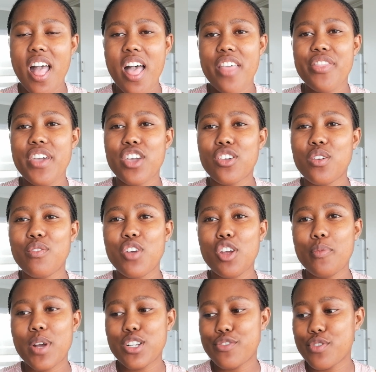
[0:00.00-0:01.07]
thank you very
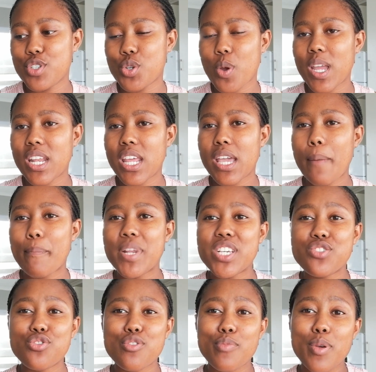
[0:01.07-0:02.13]
much for joining.
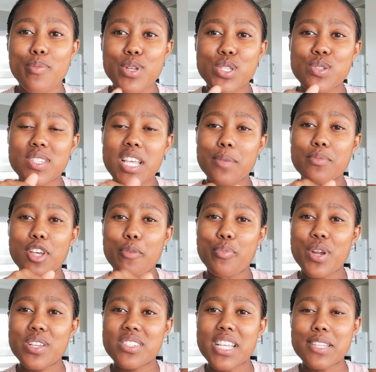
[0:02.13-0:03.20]
Please remember to
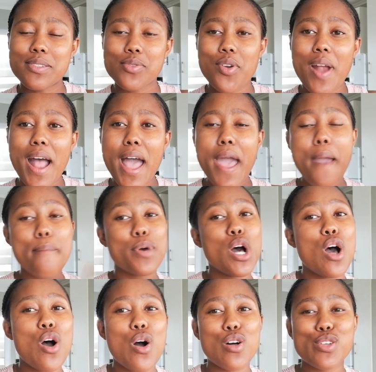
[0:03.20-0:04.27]
press subscribe.
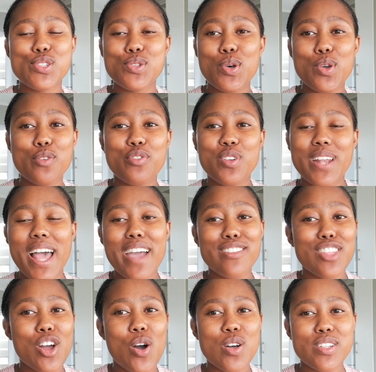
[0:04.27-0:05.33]
Also, if you like
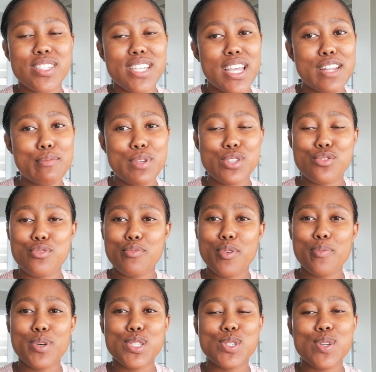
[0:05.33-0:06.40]
the content, please
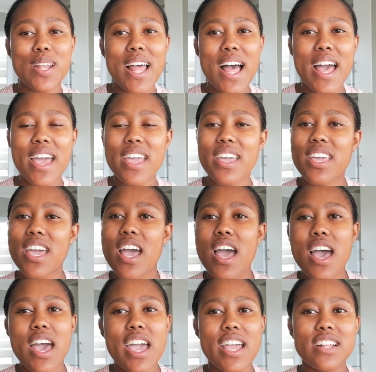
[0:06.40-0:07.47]
remember to like
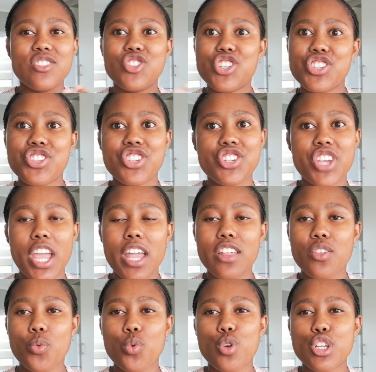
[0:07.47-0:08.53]
and just share
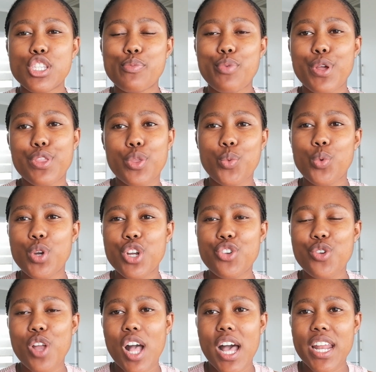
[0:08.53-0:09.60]
the word, spread the word
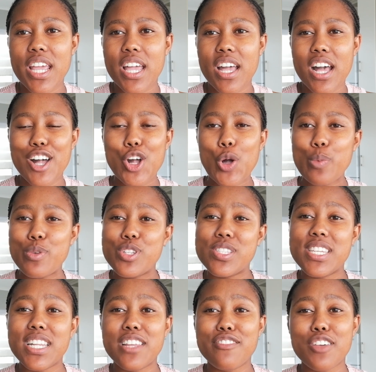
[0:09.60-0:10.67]
regarding
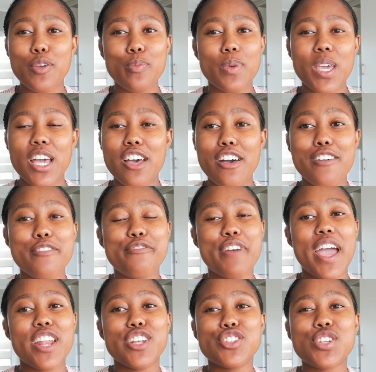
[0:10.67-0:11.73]
community living being a
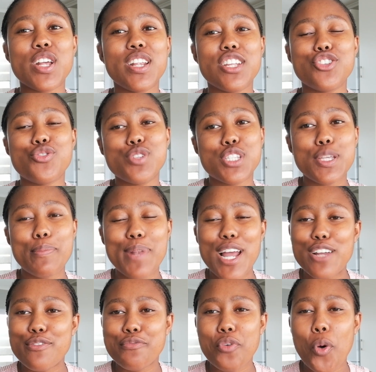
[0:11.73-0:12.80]
financial literacy
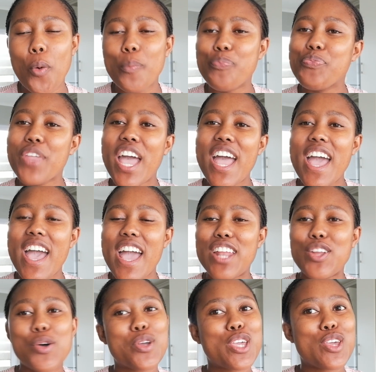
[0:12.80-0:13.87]
platform
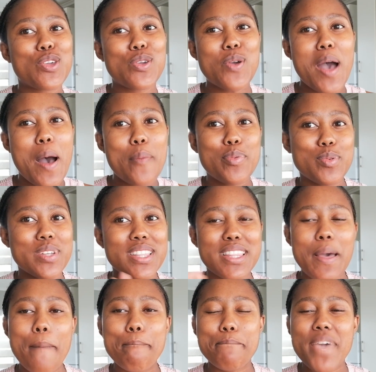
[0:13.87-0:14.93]
and hooking you up with
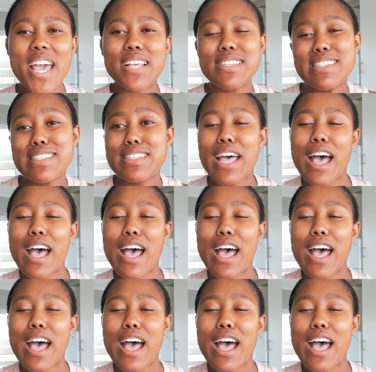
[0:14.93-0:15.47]
the best